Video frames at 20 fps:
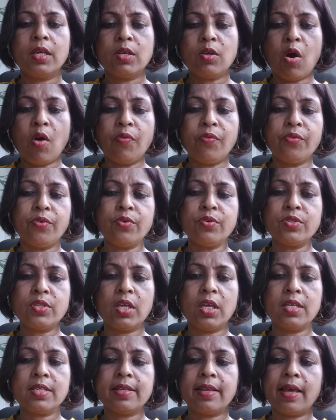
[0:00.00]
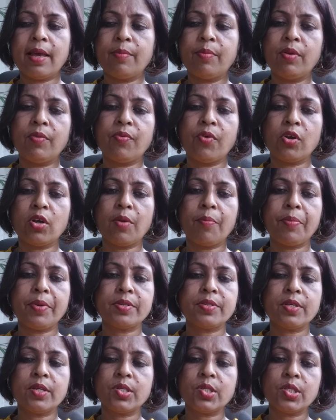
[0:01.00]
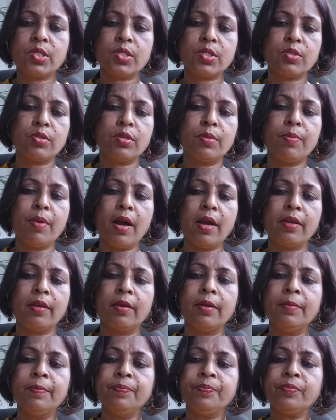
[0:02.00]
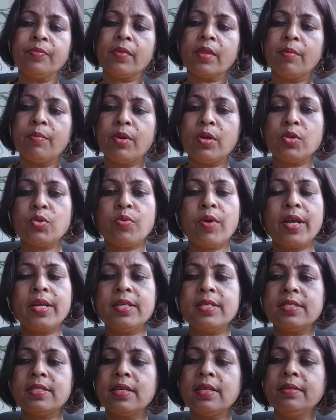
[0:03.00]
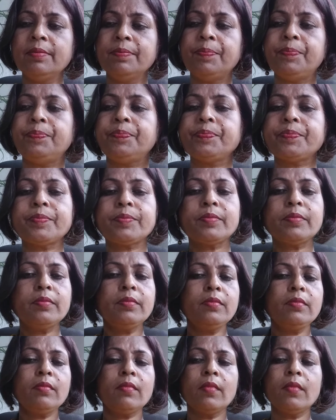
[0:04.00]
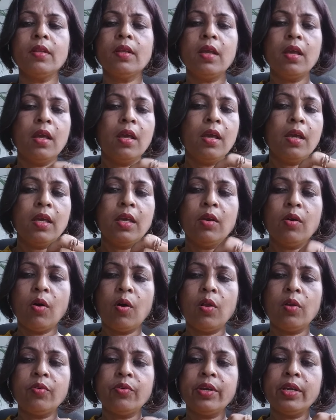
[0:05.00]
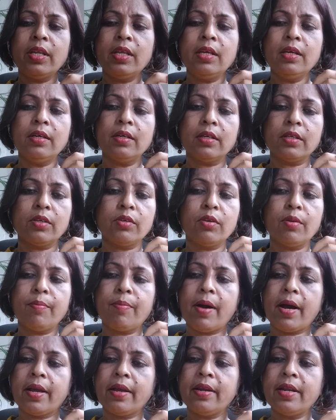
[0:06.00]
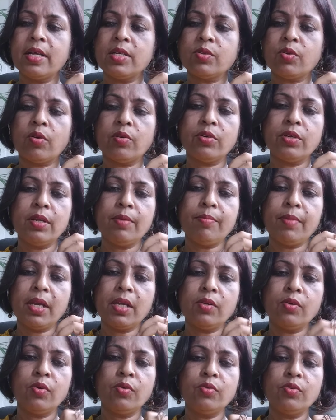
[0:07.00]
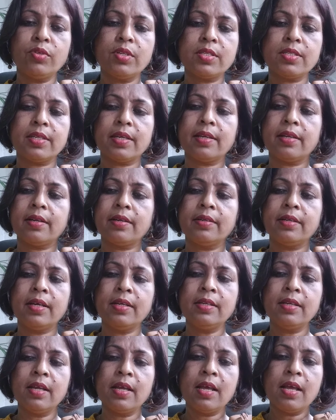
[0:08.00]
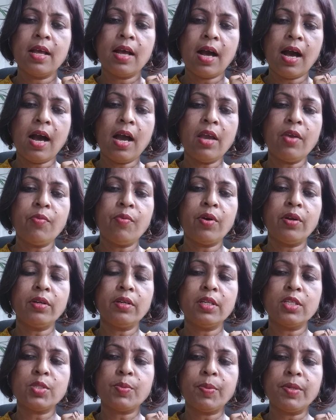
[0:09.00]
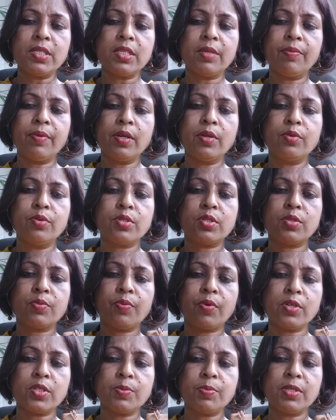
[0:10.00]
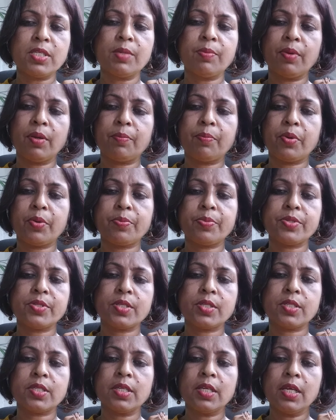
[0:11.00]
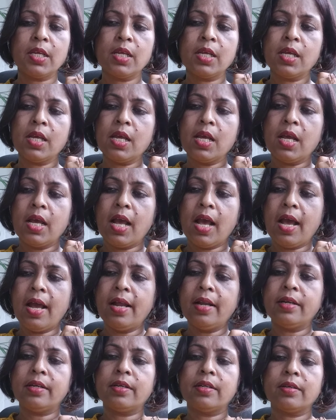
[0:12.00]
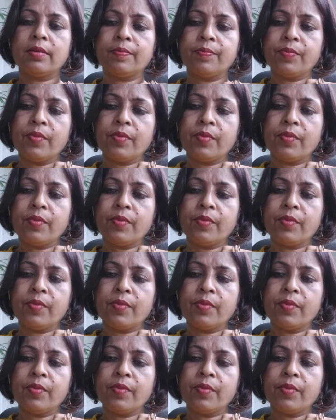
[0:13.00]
Of course he is liable for compensations to the buyer, because why he said he already buyer has already made known to the seller that I want this specific goods for specific purposes, and